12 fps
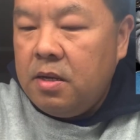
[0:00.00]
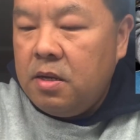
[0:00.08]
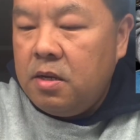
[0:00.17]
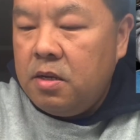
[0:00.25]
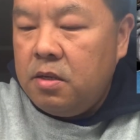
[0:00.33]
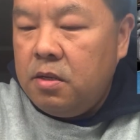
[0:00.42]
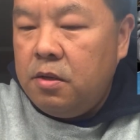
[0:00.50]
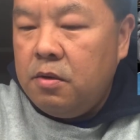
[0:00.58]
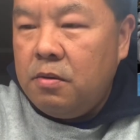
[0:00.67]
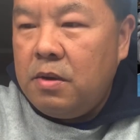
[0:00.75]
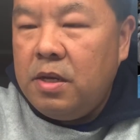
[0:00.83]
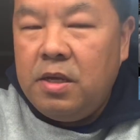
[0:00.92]
You
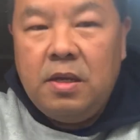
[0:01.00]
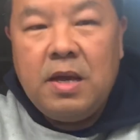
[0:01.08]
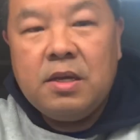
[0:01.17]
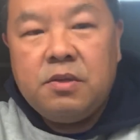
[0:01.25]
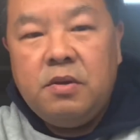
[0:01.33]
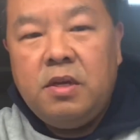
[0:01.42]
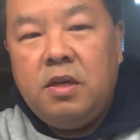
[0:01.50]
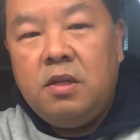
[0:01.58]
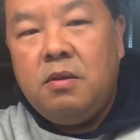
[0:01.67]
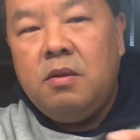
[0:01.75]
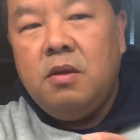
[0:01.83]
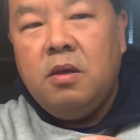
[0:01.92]
know, he actually
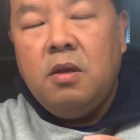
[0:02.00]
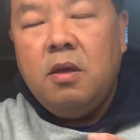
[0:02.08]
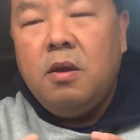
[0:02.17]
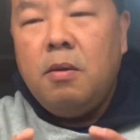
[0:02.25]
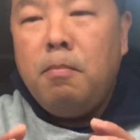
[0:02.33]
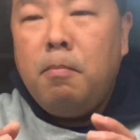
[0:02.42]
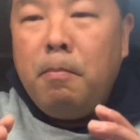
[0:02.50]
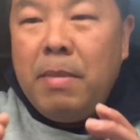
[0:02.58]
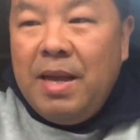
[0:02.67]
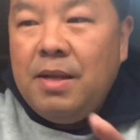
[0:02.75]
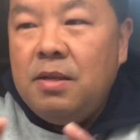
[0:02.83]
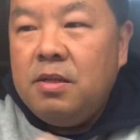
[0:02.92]

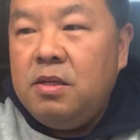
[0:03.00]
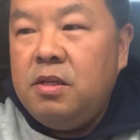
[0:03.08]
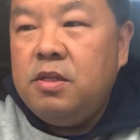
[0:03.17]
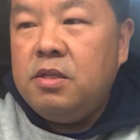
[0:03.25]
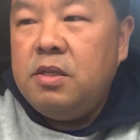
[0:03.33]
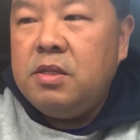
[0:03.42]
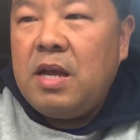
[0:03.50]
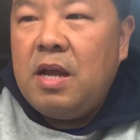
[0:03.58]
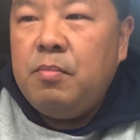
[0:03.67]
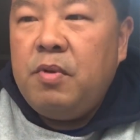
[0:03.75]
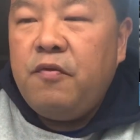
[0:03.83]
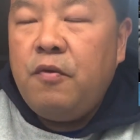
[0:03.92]
made these
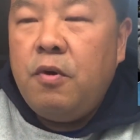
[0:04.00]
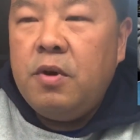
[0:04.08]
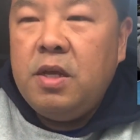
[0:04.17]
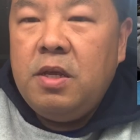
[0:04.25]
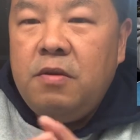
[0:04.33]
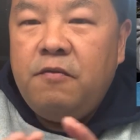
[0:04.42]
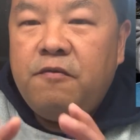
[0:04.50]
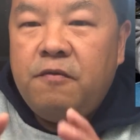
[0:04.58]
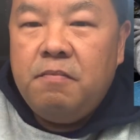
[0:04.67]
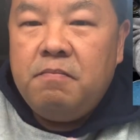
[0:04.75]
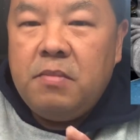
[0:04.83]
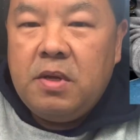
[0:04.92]
design before, and he
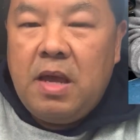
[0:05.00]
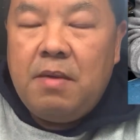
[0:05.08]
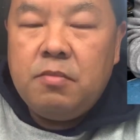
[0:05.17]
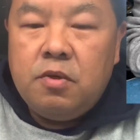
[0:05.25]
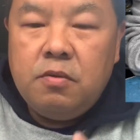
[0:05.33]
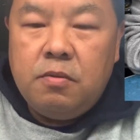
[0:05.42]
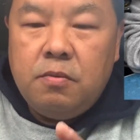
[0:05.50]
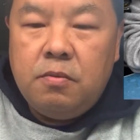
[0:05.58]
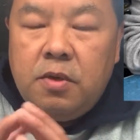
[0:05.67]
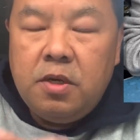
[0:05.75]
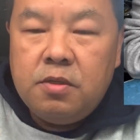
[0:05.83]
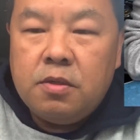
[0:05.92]
came to
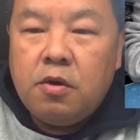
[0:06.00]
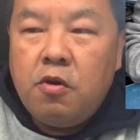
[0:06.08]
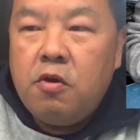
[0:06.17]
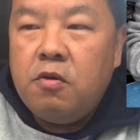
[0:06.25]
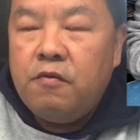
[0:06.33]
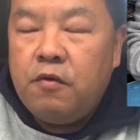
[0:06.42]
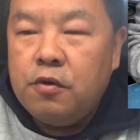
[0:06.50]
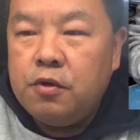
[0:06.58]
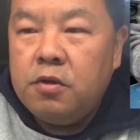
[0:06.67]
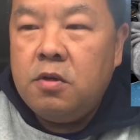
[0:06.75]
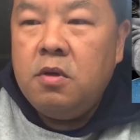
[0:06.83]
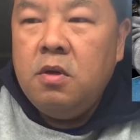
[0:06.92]
his current
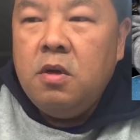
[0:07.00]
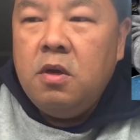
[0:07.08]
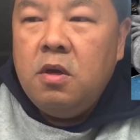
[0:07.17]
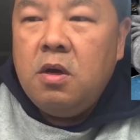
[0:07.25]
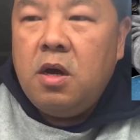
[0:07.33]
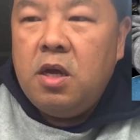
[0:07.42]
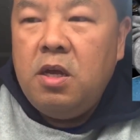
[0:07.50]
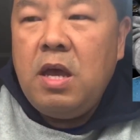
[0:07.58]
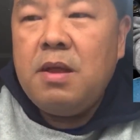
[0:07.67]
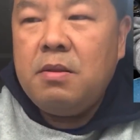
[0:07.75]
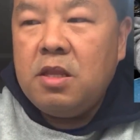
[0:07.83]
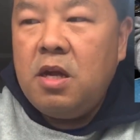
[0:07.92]
version. He
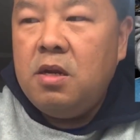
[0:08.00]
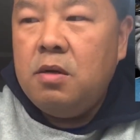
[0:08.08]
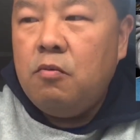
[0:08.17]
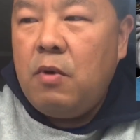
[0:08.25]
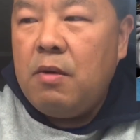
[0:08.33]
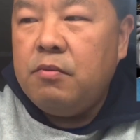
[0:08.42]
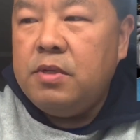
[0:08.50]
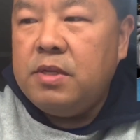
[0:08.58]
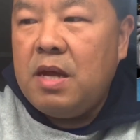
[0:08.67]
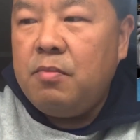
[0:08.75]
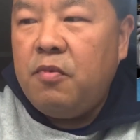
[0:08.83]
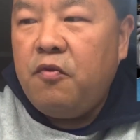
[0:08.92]
had done round
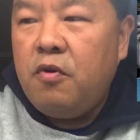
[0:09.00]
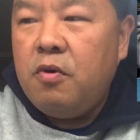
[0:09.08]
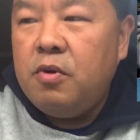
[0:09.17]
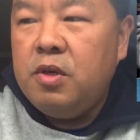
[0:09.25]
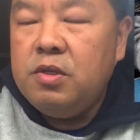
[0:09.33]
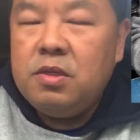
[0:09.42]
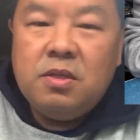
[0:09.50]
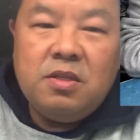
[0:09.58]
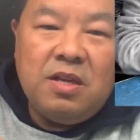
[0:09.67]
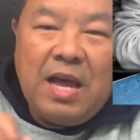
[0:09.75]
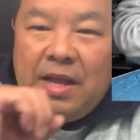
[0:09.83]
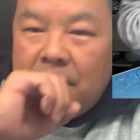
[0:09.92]
design before.
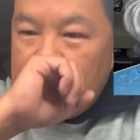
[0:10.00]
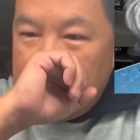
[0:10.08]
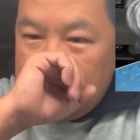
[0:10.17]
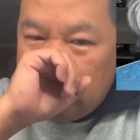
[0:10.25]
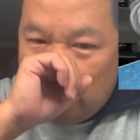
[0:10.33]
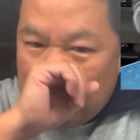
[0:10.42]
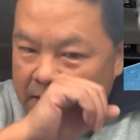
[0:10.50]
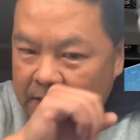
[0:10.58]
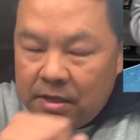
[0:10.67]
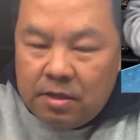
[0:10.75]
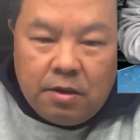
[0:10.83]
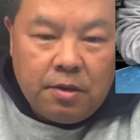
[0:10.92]
I guess he doesn't like
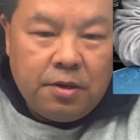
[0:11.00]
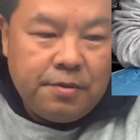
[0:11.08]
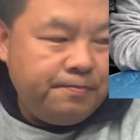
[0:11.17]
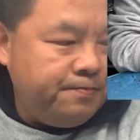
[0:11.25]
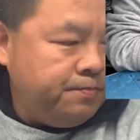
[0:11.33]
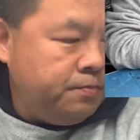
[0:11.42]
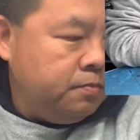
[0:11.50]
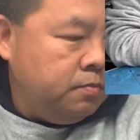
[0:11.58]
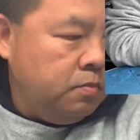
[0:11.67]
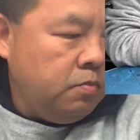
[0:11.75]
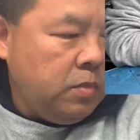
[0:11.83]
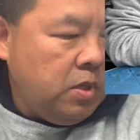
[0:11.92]
it.
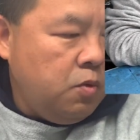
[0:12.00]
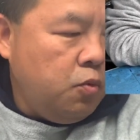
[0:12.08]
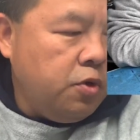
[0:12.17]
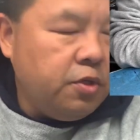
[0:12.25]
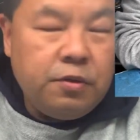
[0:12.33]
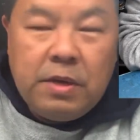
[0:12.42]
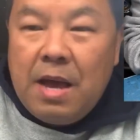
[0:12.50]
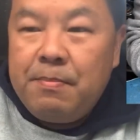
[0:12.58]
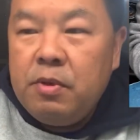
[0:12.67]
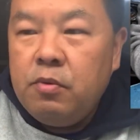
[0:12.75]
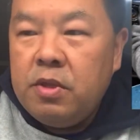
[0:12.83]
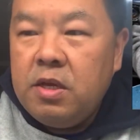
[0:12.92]
Weren't too
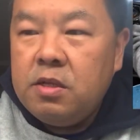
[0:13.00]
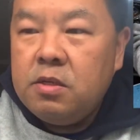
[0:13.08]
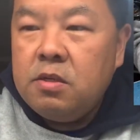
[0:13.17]
happy with it.